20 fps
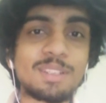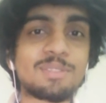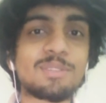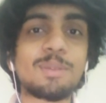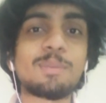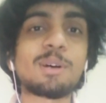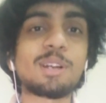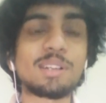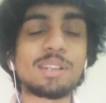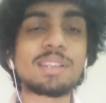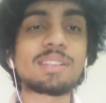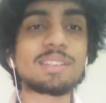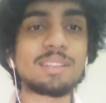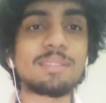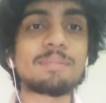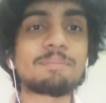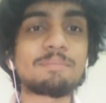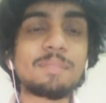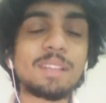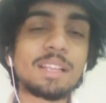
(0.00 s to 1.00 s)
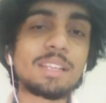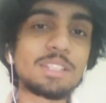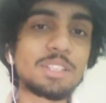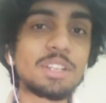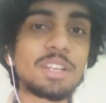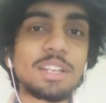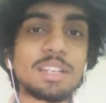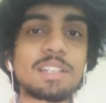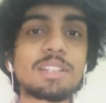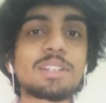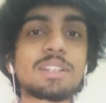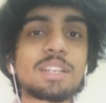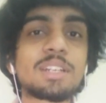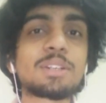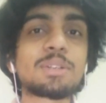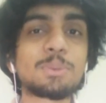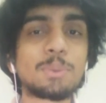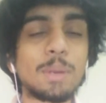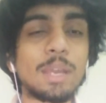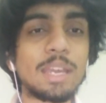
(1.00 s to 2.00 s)
based robotics and you could look
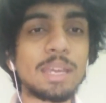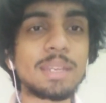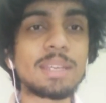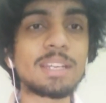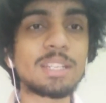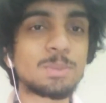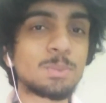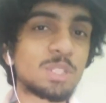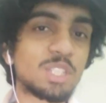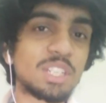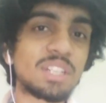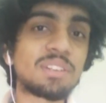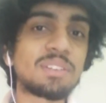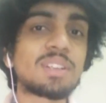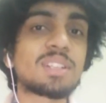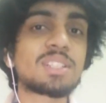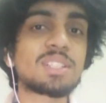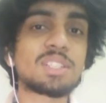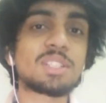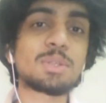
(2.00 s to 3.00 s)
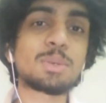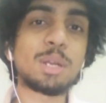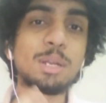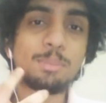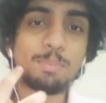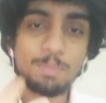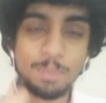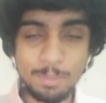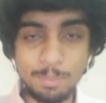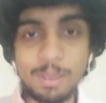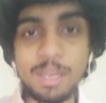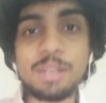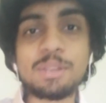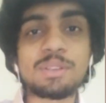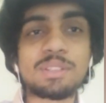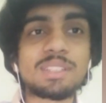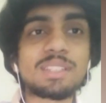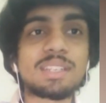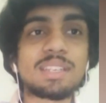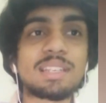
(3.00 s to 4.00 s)
into areas which interests you and prepare
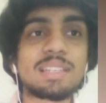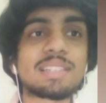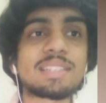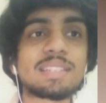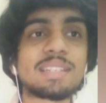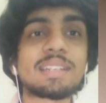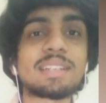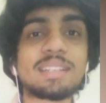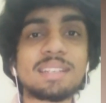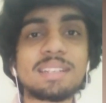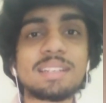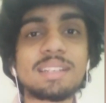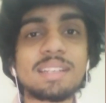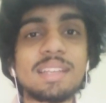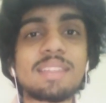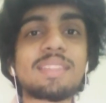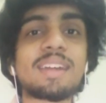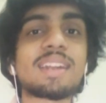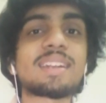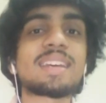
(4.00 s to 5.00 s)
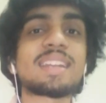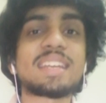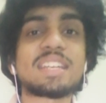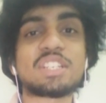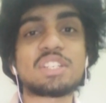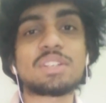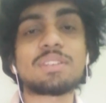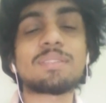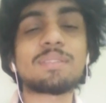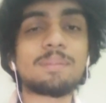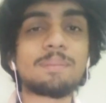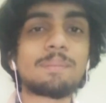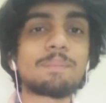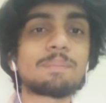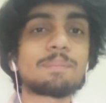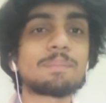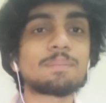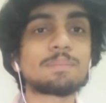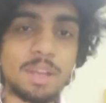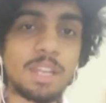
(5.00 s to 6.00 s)
your skill set in that direction
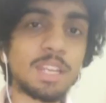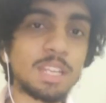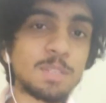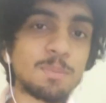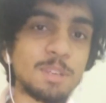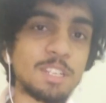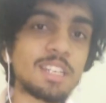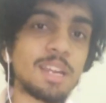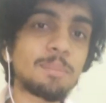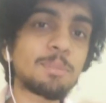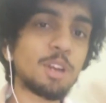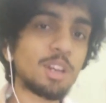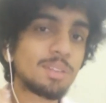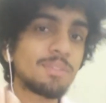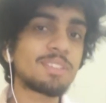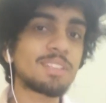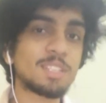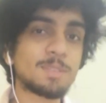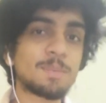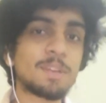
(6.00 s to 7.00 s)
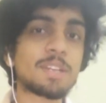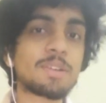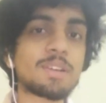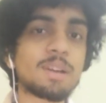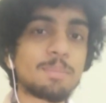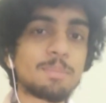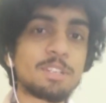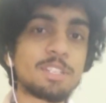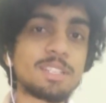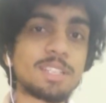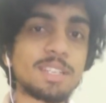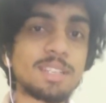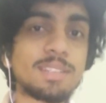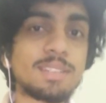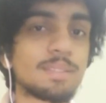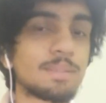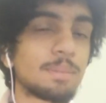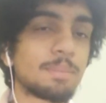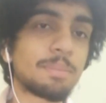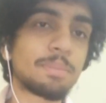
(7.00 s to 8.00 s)
especially I'm talking with respect to computer
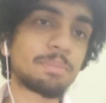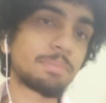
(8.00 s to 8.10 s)
science.